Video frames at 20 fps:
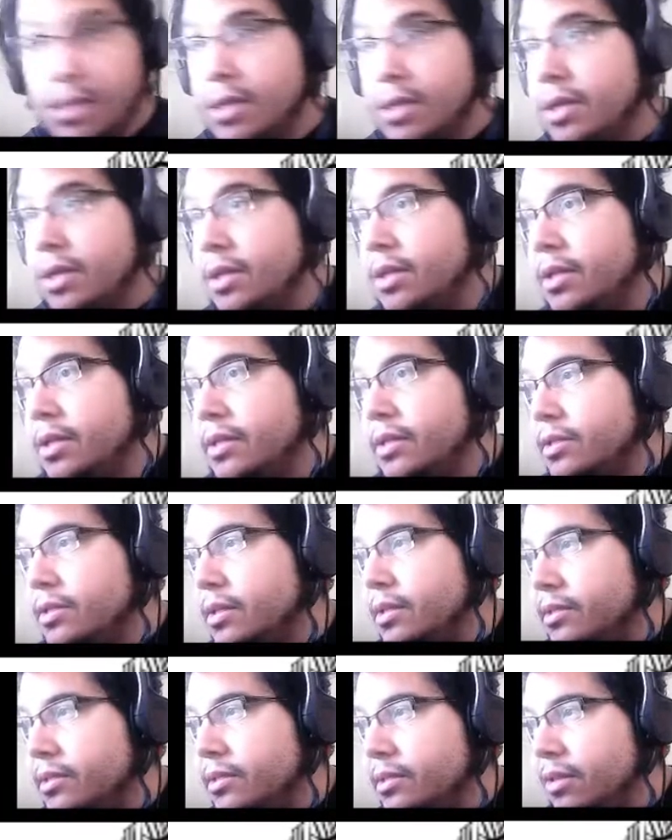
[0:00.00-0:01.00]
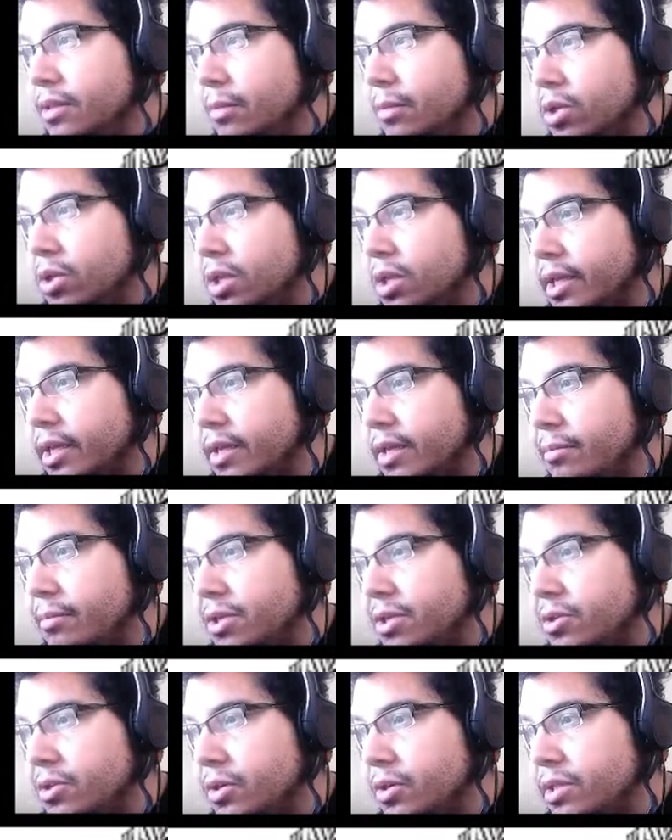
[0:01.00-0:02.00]
Let's double click it, make
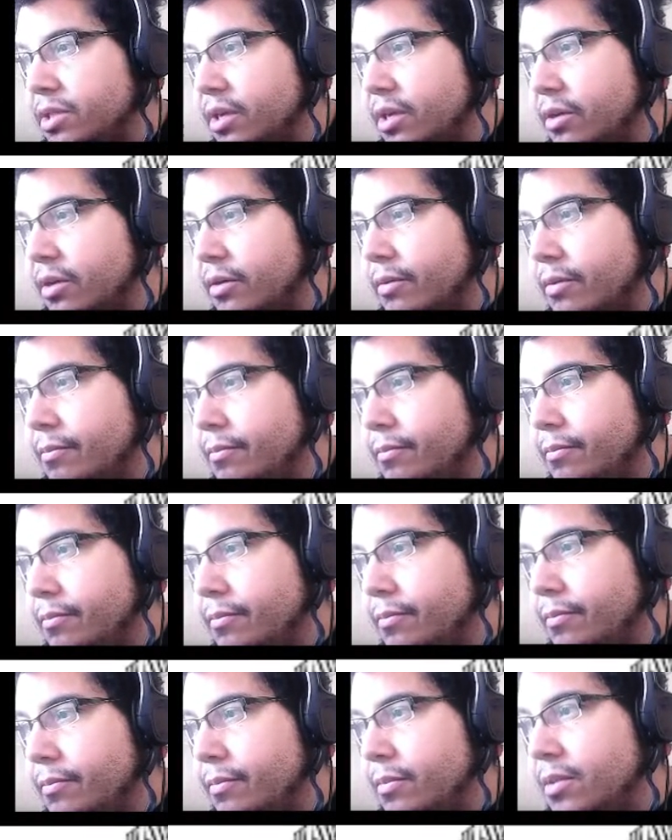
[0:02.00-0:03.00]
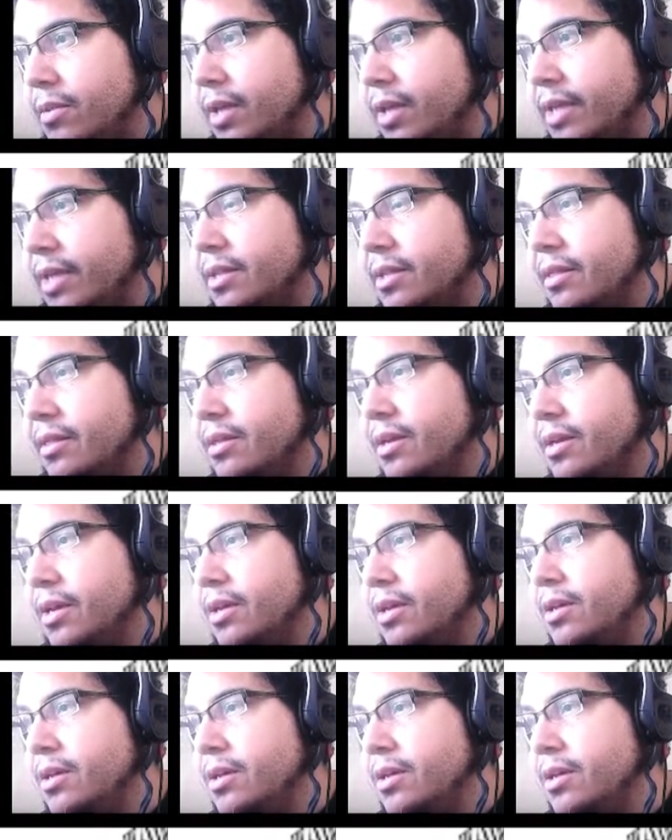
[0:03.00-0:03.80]
sure it's there, nice and thick.